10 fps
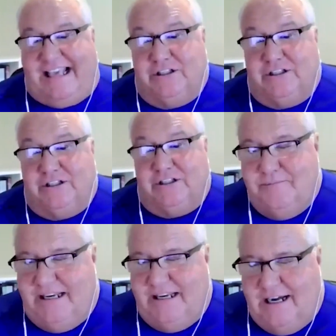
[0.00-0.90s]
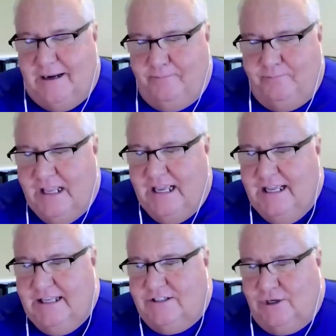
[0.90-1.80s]
Thank goodness. But
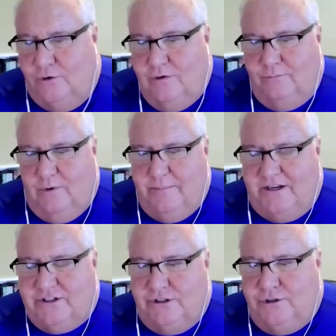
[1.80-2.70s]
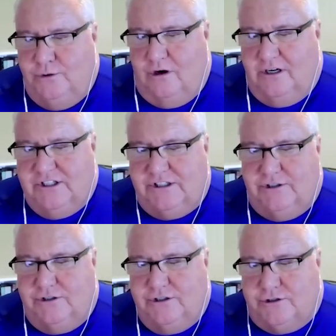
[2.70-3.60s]
so I want to mention to our
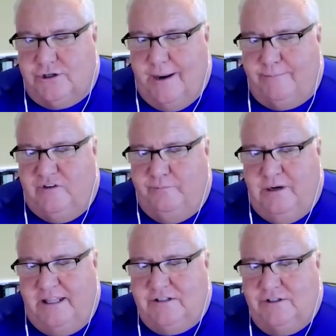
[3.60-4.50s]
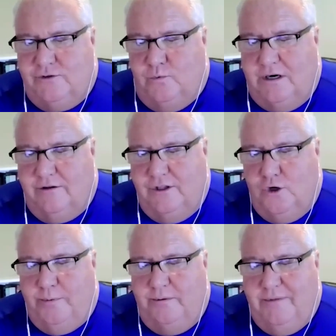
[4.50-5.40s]
listeners, there's a number of places
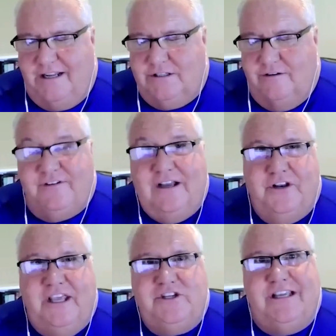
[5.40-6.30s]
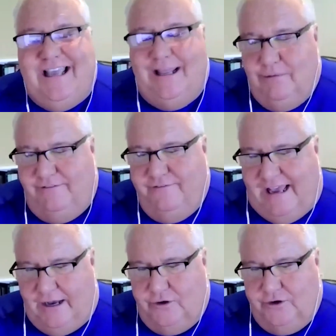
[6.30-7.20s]
where the Open Medicine Foundation can
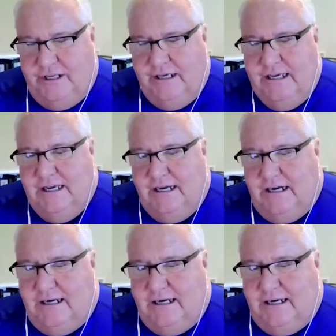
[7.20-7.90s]
be found.